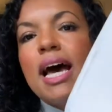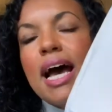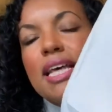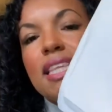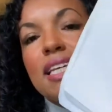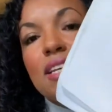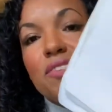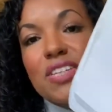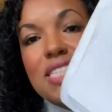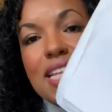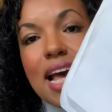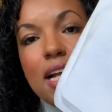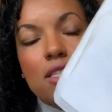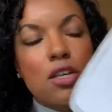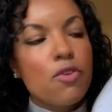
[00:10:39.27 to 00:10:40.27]
I think if you
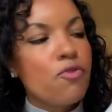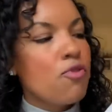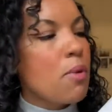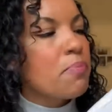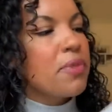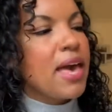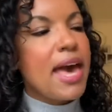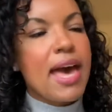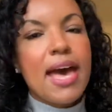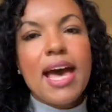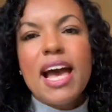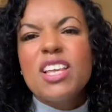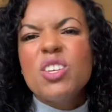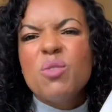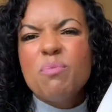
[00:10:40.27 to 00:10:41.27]
start off from there
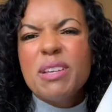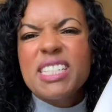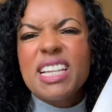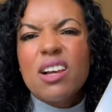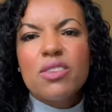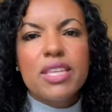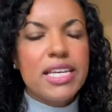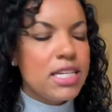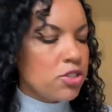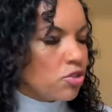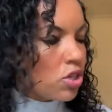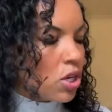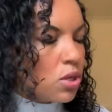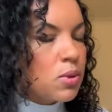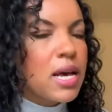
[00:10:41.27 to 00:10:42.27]
and you miss out the
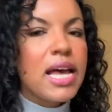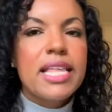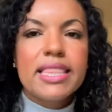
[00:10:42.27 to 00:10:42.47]
intro,